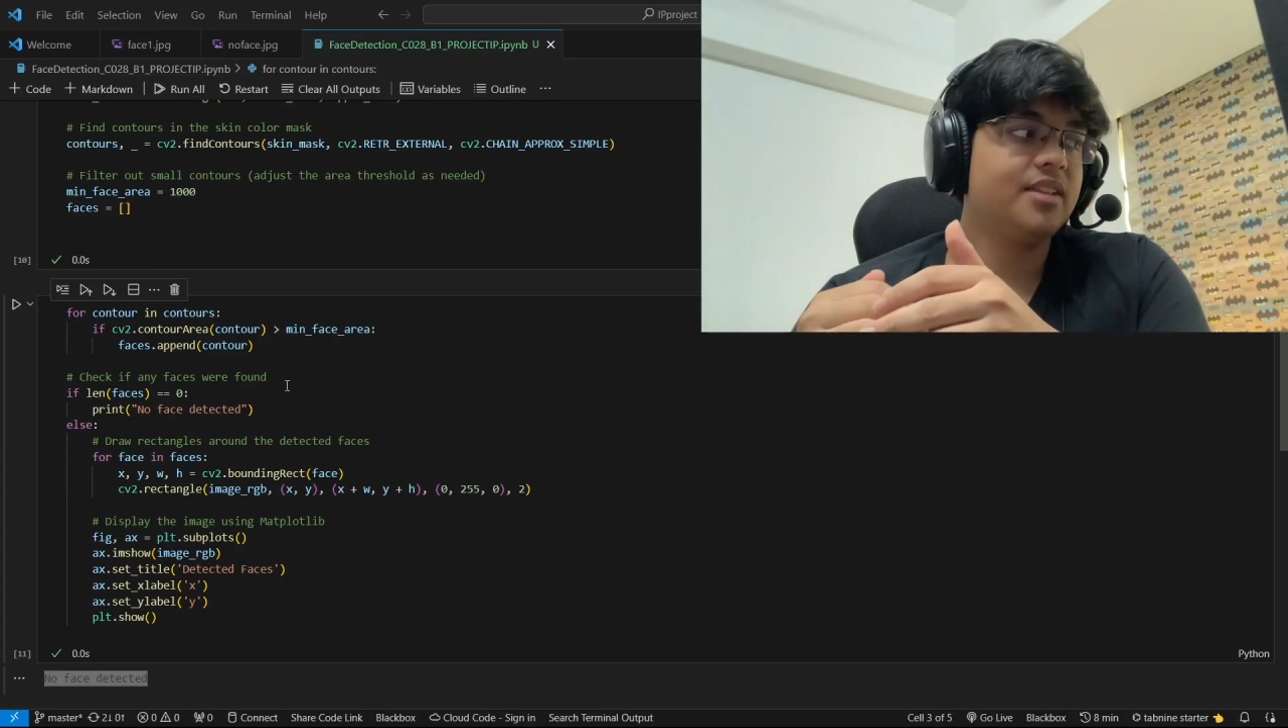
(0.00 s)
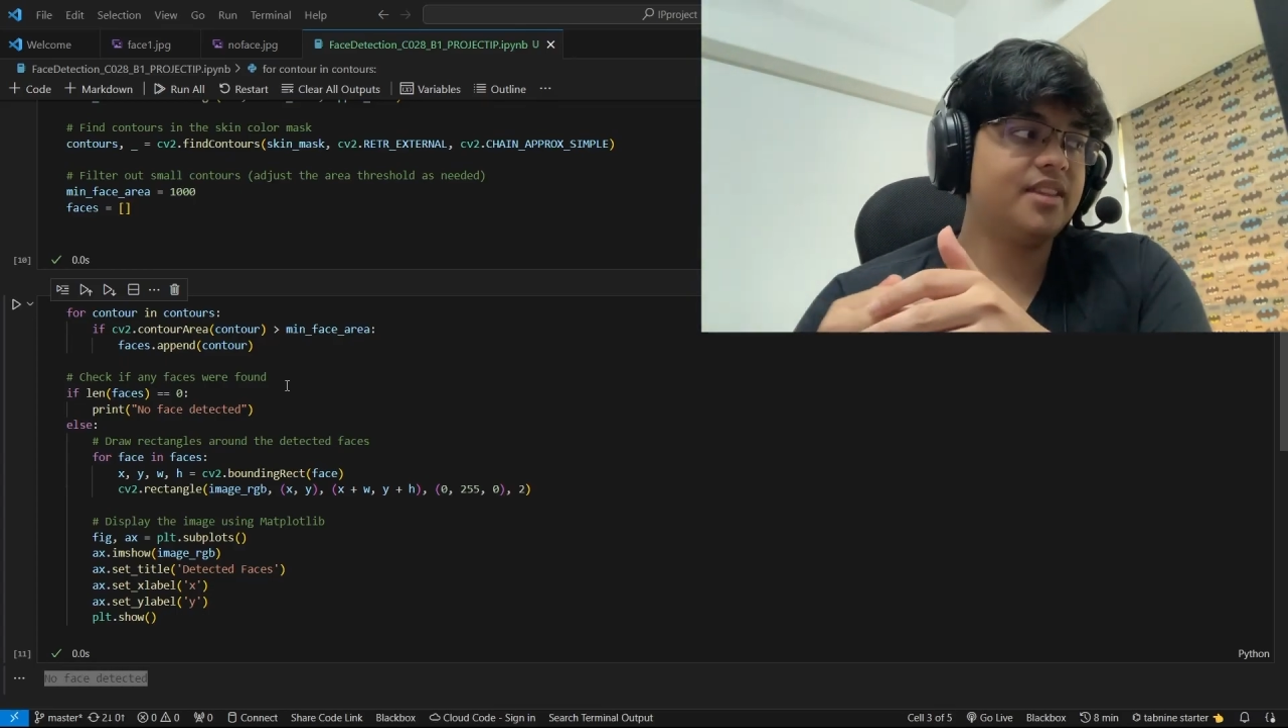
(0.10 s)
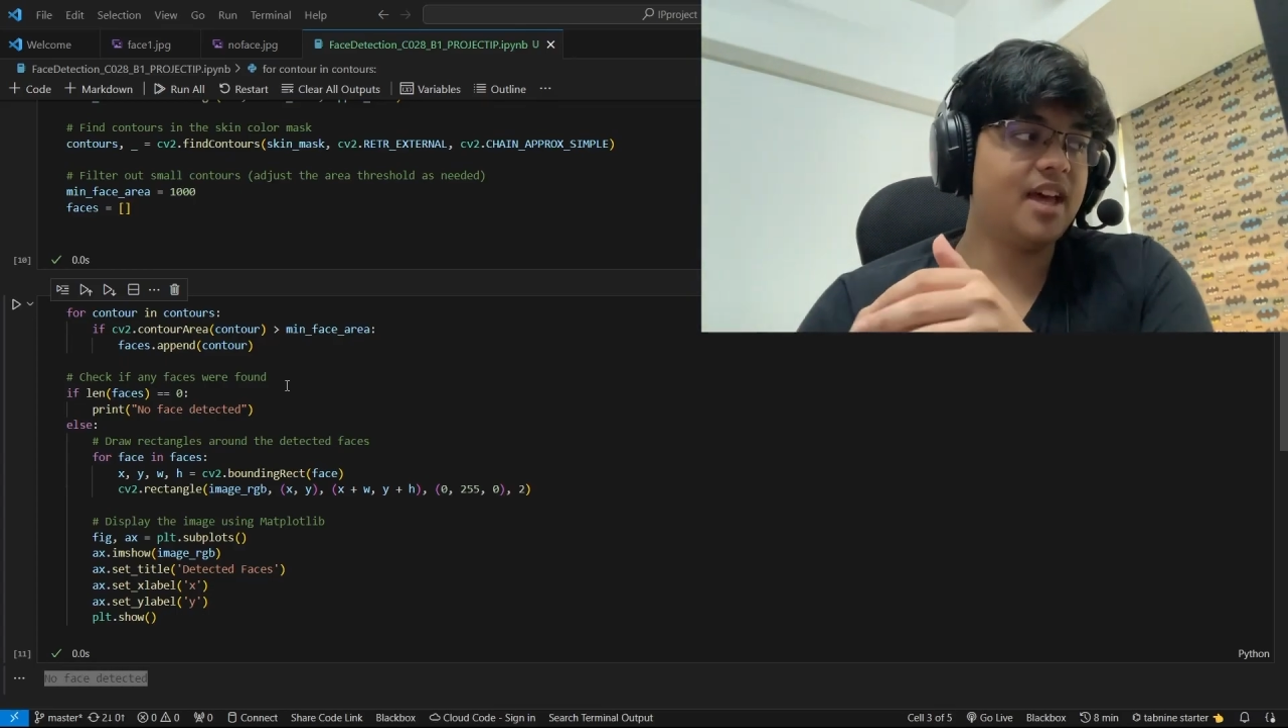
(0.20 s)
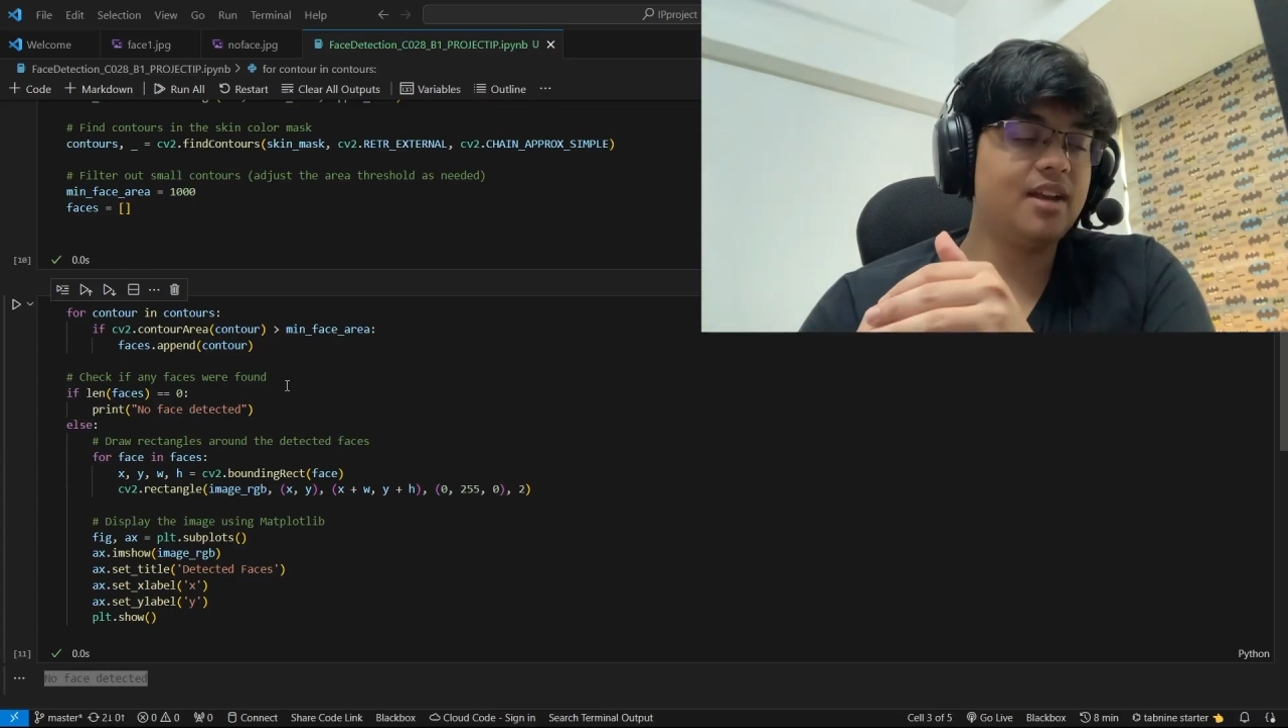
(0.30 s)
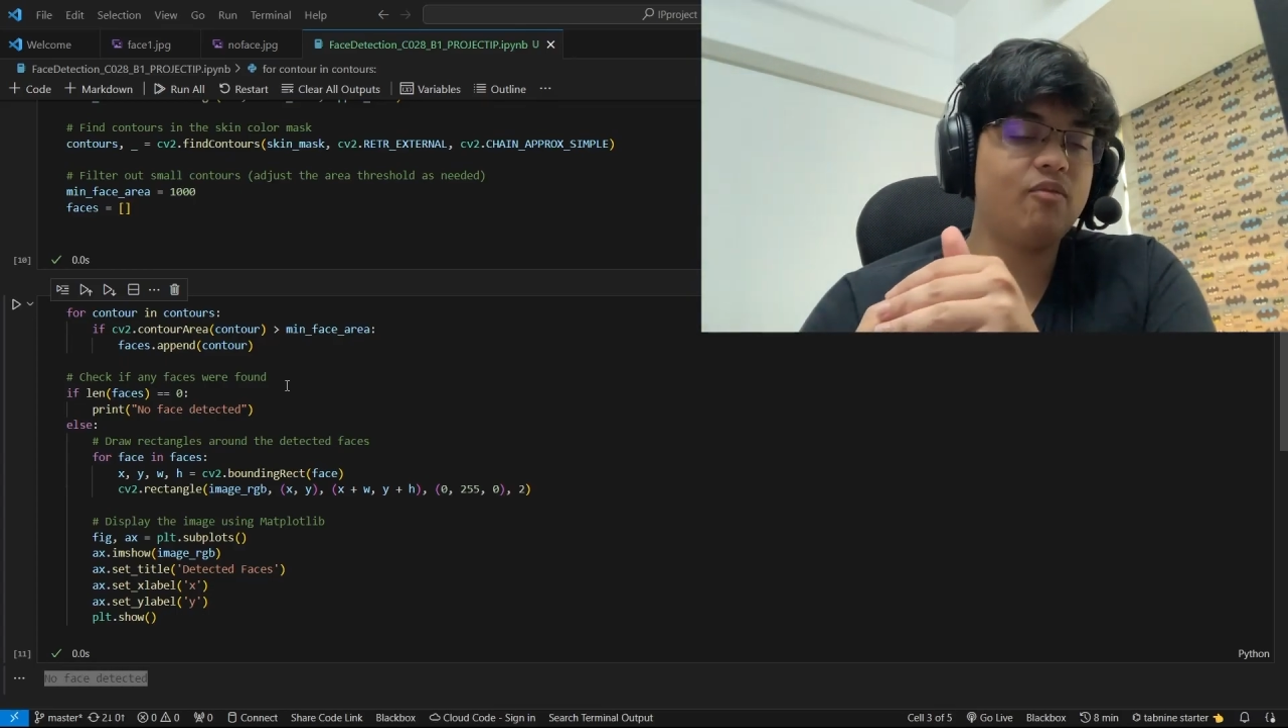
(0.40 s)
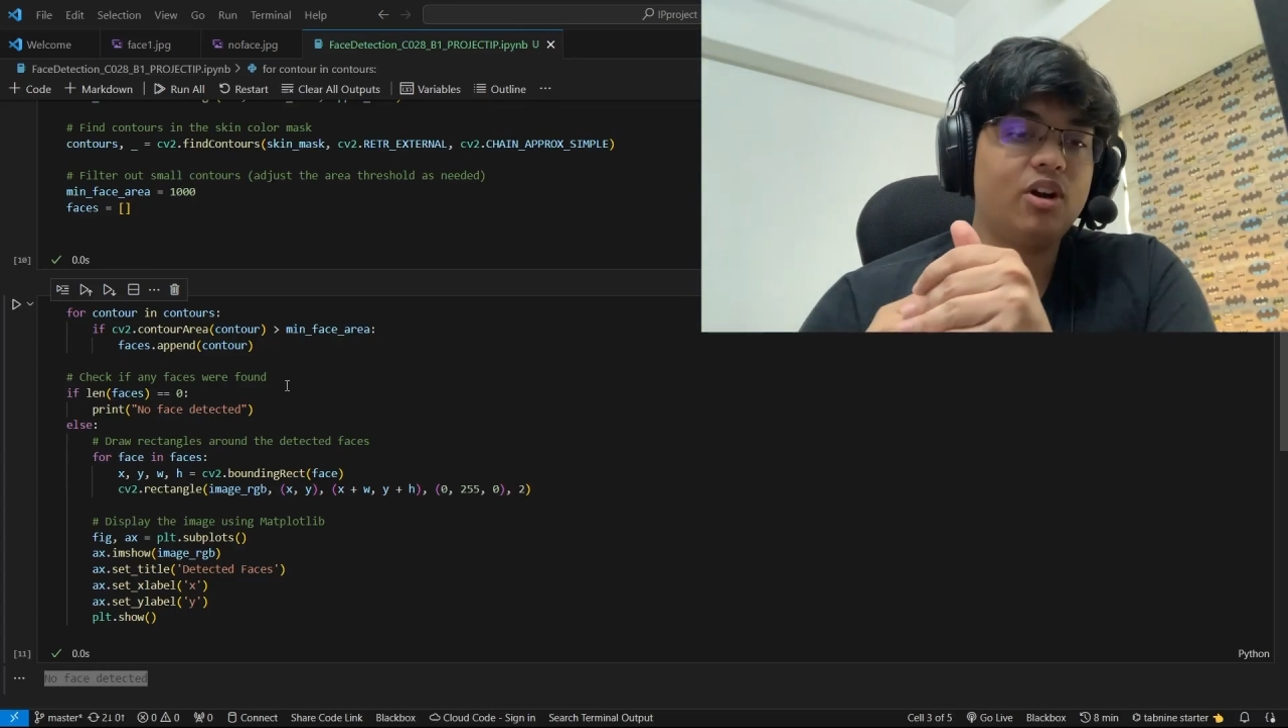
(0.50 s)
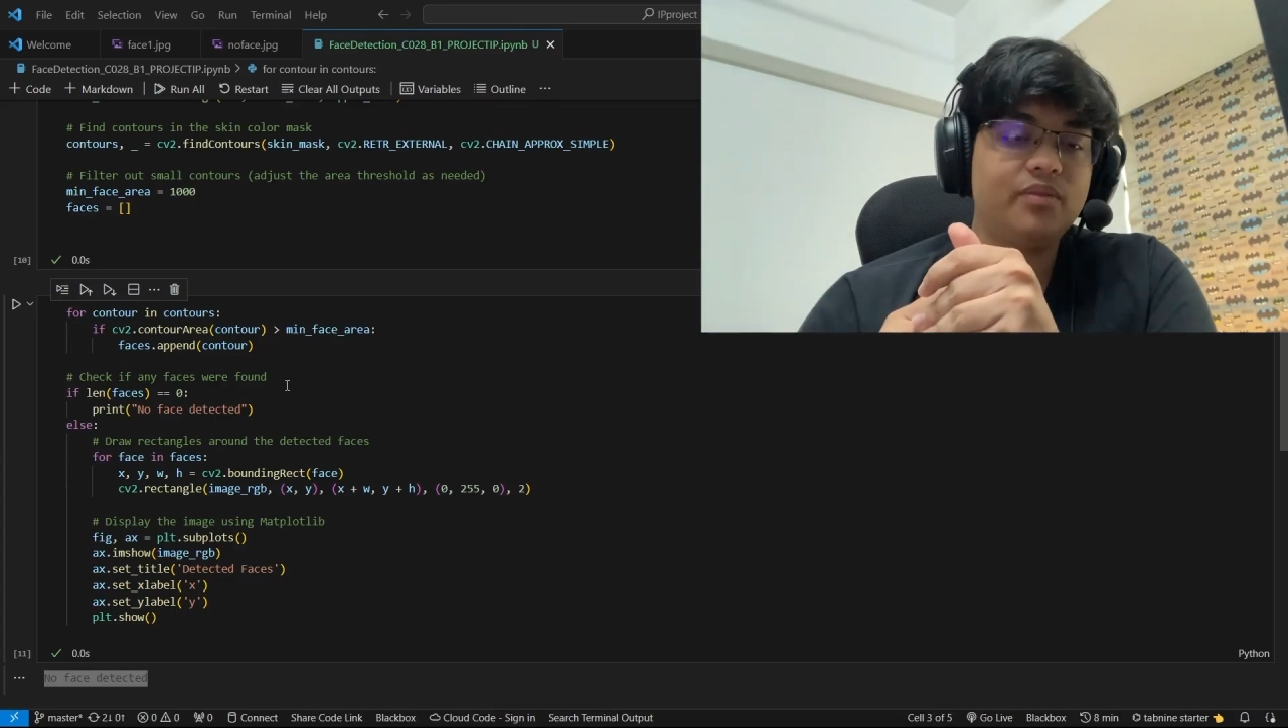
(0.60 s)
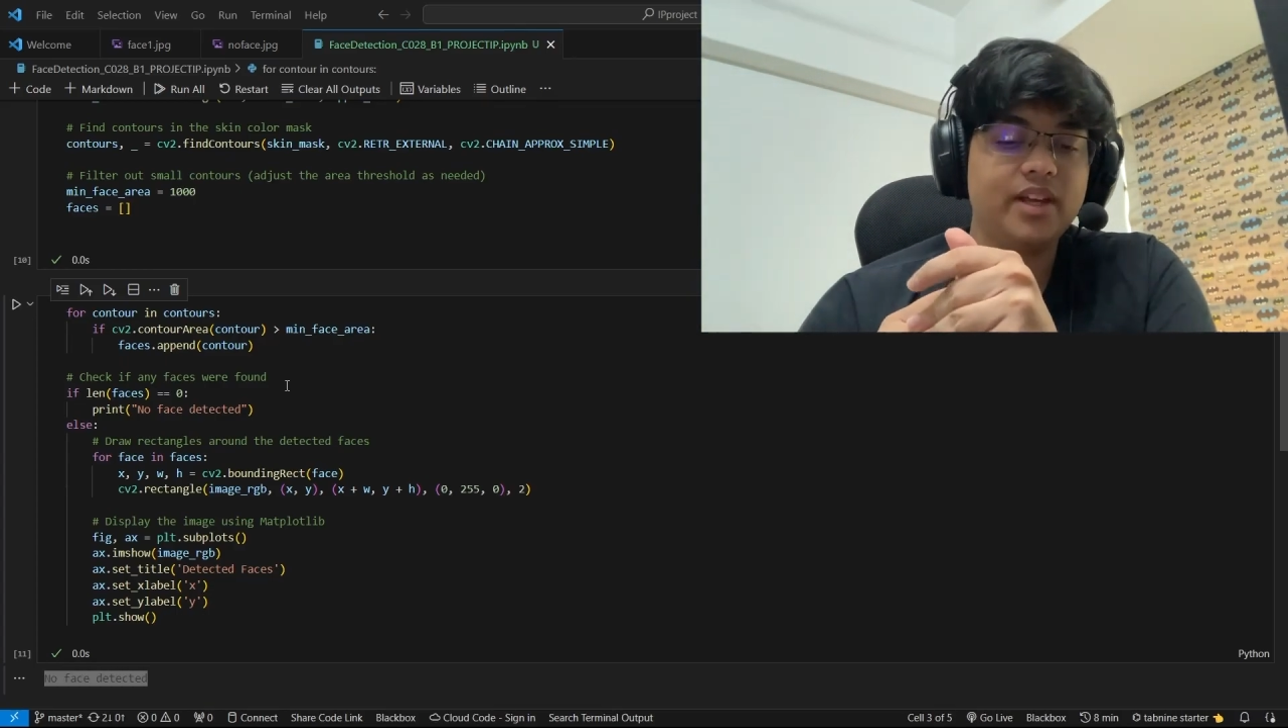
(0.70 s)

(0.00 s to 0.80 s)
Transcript: then what we